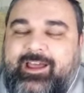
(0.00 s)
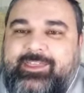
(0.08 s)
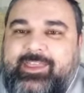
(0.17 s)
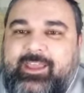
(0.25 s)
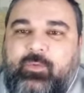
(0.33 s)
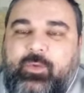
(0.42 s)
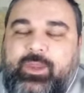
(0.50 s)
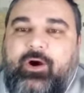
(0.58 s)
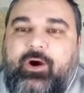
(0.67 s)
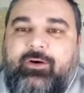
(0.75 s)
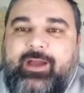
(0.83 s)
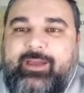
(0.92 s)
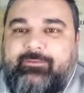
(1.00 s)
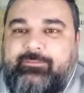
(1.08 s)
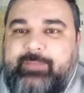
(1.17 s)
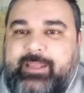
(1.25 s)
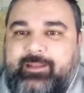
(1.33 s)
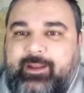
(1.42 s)
think we all have
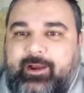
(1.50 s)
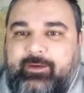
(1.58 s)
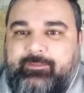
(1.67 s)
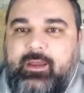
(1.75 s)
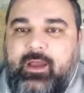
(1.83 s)
been there.